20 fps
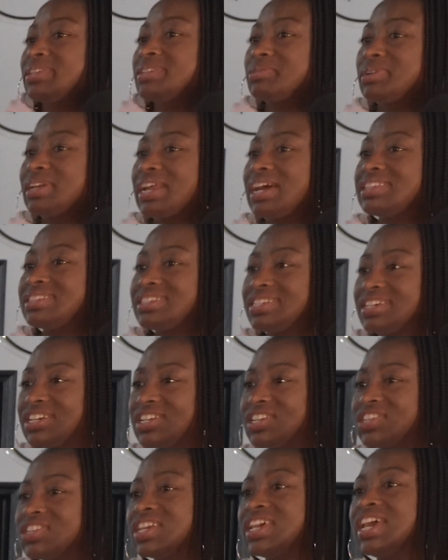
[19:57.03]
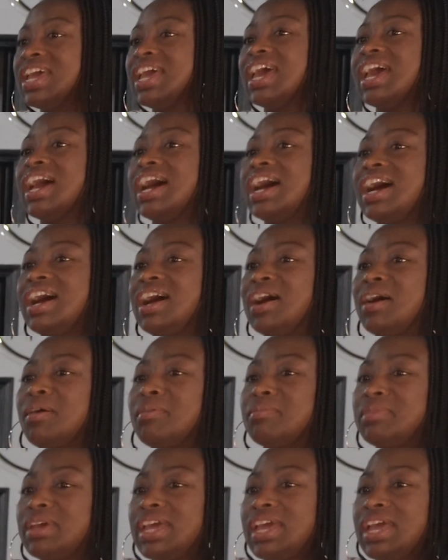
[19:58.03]
is what I teach.
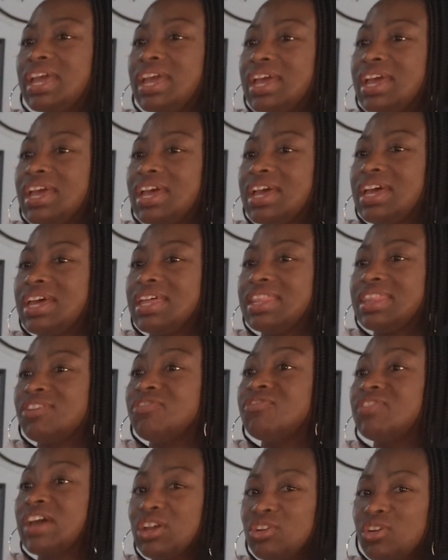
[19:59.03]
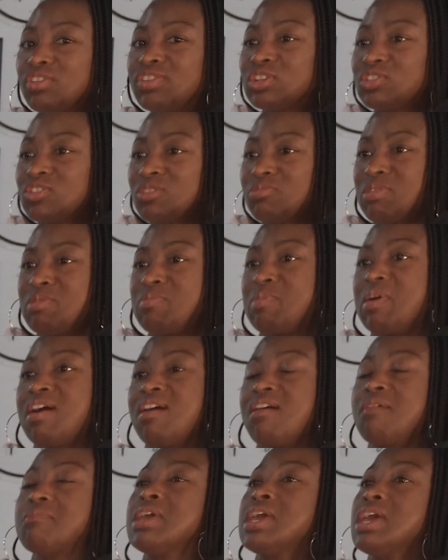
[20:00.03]
And the founder of Extreme Hip
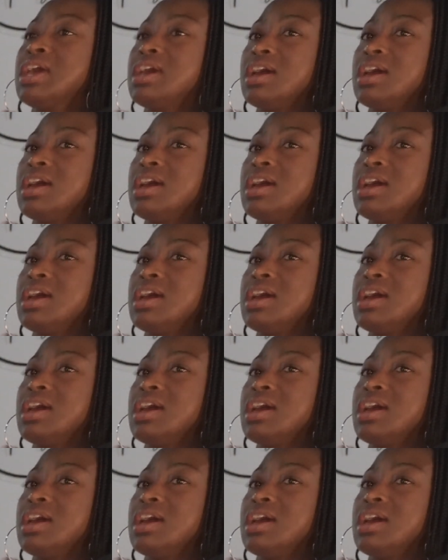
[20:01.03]
Hop,